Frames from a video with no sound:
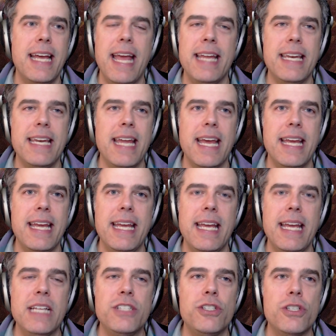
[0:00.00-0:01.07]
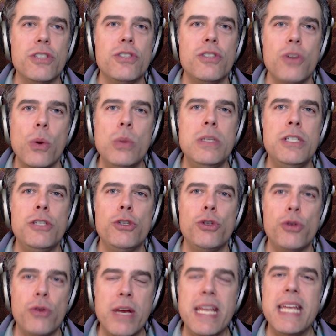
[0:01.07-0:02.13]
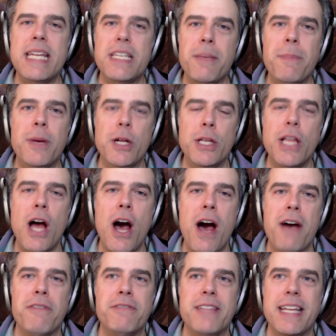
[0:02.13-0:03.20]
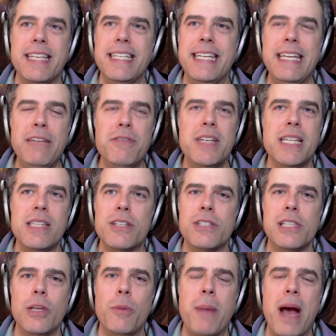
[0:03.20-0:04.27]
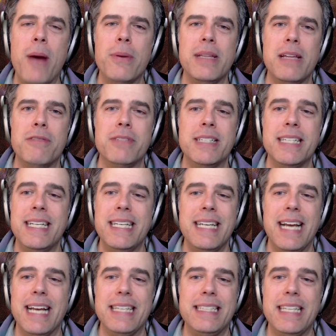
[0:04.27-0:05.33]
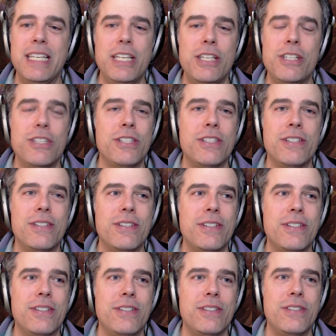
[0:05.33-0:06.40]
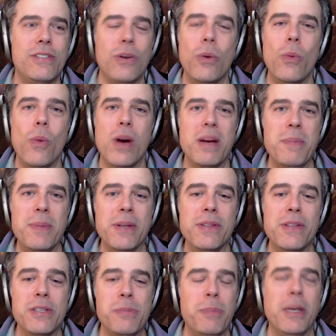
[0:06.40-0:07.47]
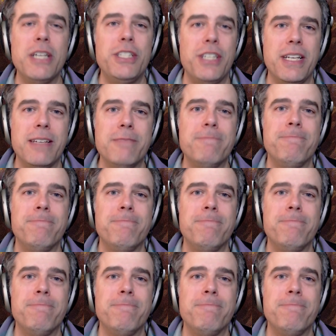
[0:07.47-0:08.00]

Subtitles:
and it's just so tricky to pull off that even at this low power level, I think you just don't want to build this budget.